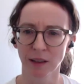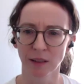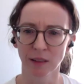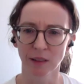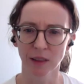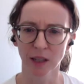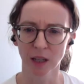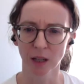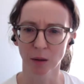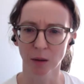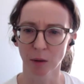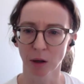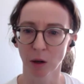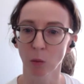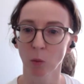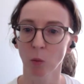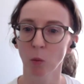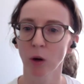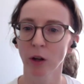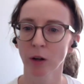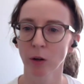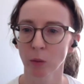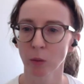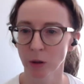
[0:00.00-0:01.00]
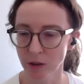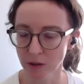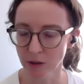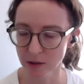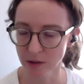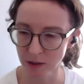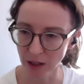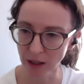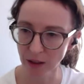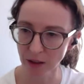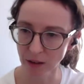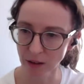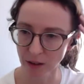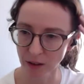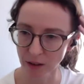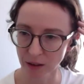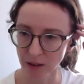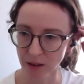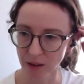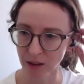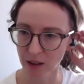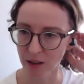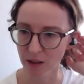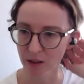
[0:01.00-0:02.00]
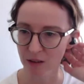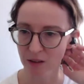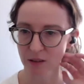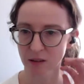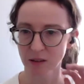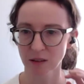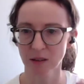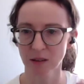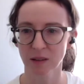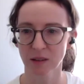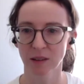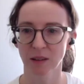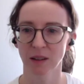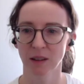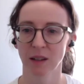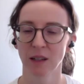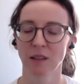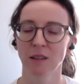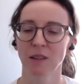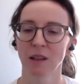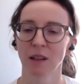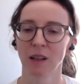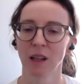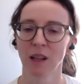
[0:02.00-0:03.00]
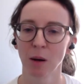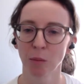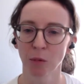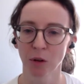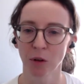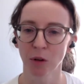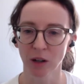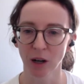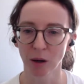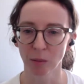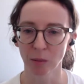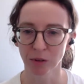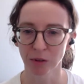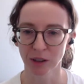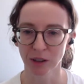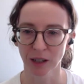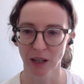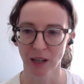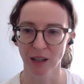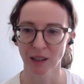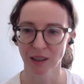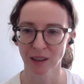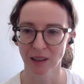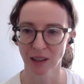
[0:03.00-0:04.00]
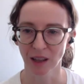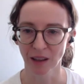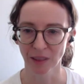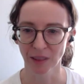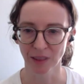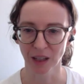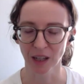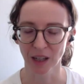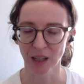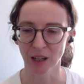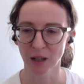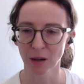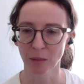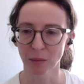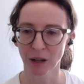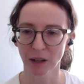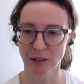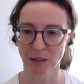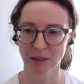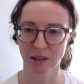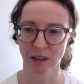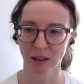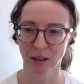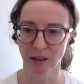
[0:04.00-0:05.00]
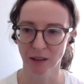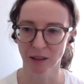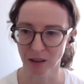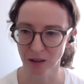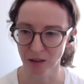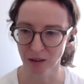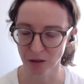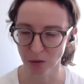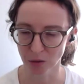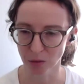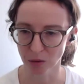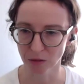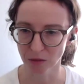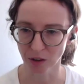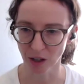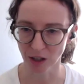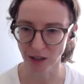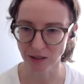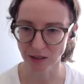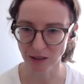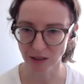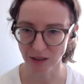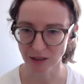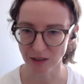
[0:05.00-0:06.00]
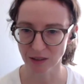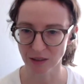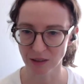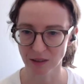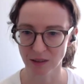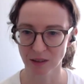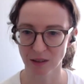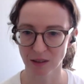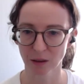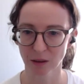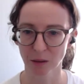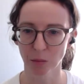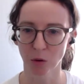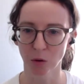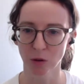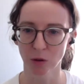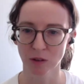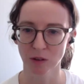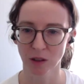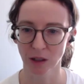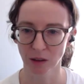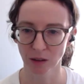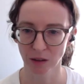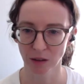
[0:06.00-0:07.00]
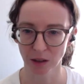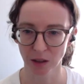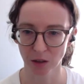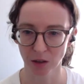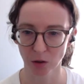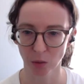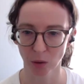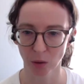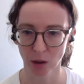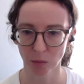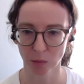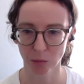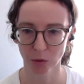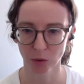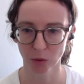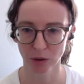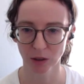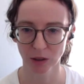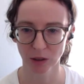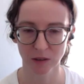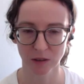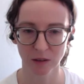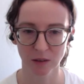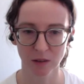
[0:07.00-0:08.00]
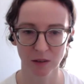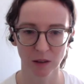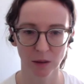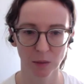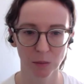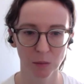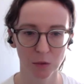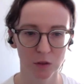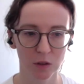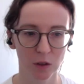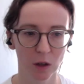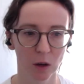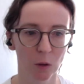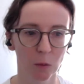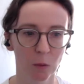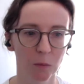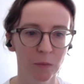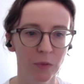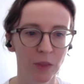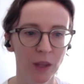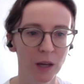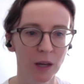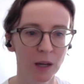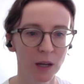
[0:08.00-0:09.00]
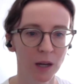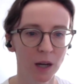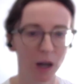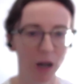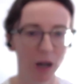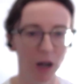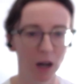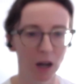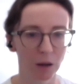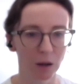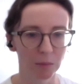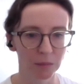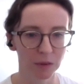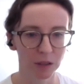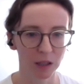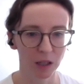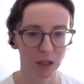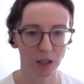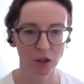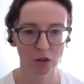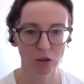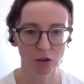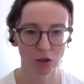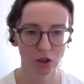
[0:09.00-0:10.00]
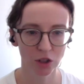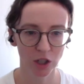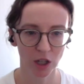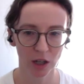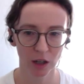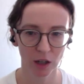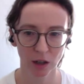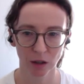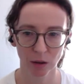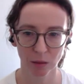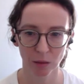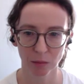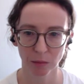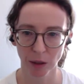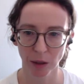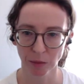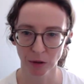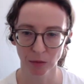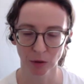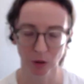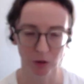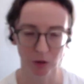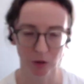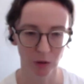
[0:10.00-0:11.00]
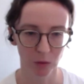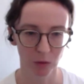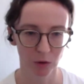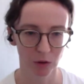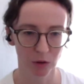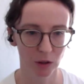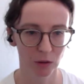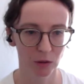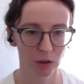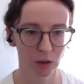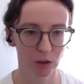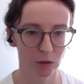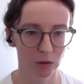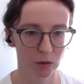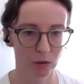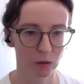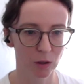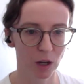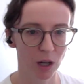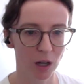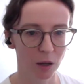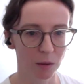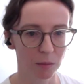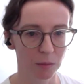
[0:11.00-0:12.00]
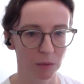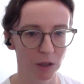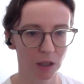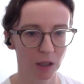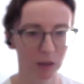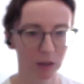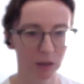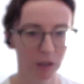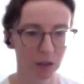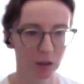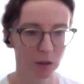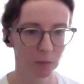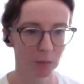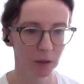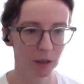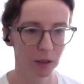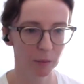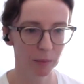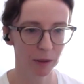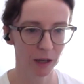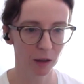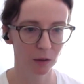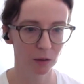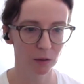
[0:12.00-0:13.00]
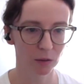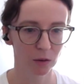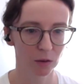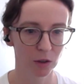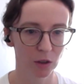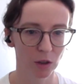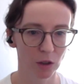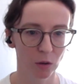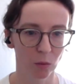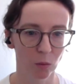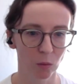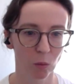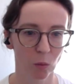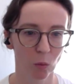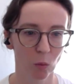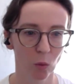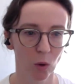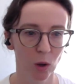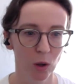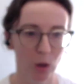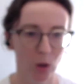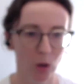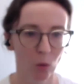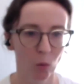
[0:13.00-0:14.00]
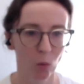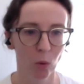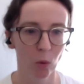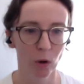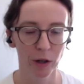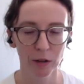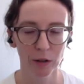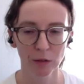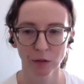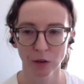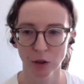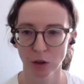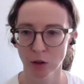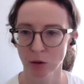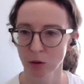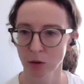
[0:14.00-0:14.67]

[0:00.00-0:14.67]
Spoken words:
and thinking about what are we scaling, it's a lot more complicated than thinking about scaling a new advising system or scaling a new onboarding system. So can you share, maybe Rosie, we'll start with you, a little bit about, you know, what have